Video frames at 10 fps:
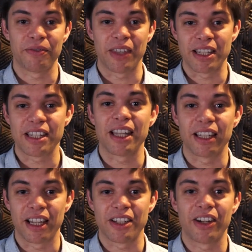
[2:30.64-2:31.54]
they
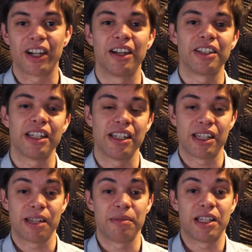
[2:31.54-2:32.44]
stick their tongue out to
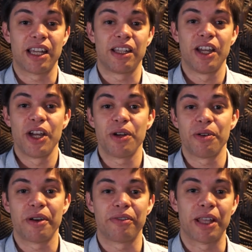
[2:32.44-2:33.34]
intimidate whoever